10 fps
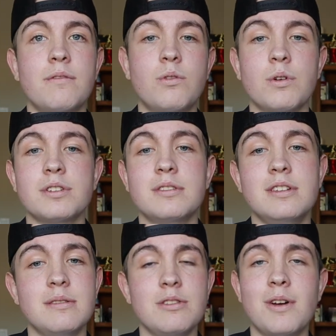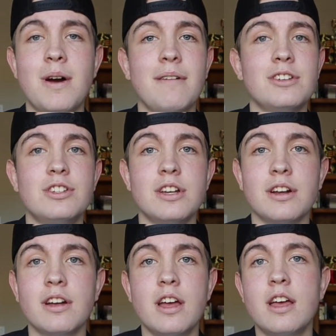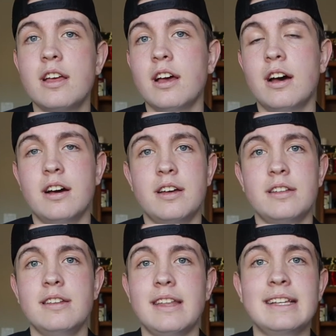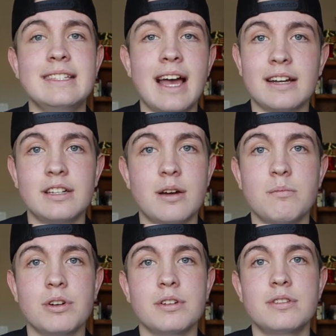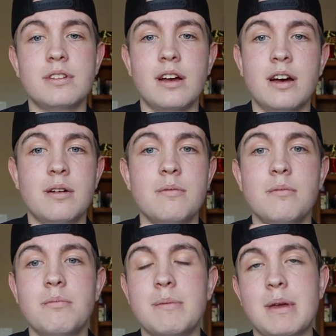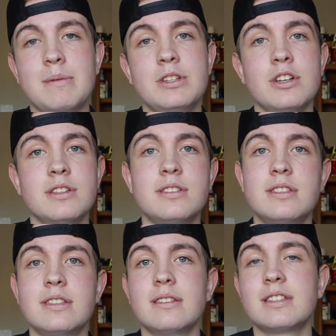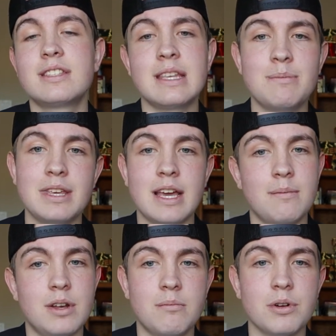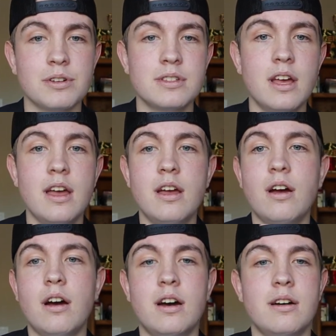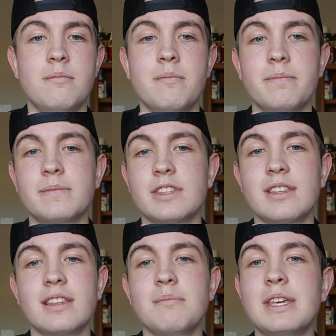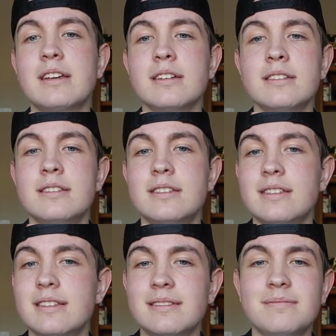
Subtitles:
of course, you don't have to share exact numbers, but maybe just CPM numbers, because